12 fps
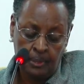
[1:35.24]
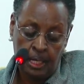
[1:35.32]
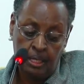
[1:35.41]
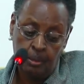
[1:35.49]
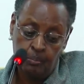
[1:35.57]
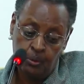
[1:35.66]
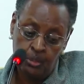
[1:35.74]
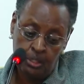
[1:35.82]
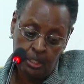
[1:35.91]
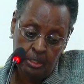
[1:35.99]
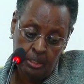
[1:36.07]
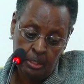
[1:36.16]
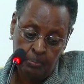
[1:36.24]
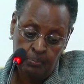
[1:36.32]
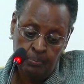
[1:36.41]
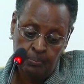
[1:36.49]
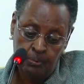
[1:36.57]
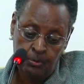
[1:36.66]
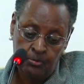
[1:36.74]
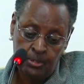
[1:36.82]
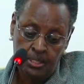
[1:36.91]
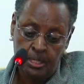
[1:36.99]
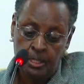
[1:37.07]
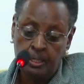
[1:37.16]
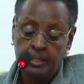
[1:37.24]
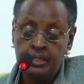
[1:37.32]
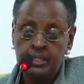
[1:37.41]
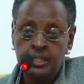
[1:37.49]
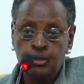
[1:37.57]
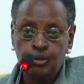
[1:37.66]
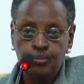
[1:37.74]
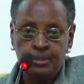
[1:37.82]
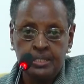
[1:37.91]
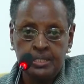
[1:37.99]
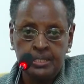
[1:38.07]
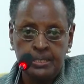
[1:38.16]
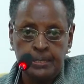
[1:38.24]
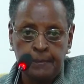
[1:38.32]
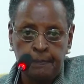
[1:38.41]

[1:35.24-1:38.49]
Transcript: I appointed the Professor Kayanja Committee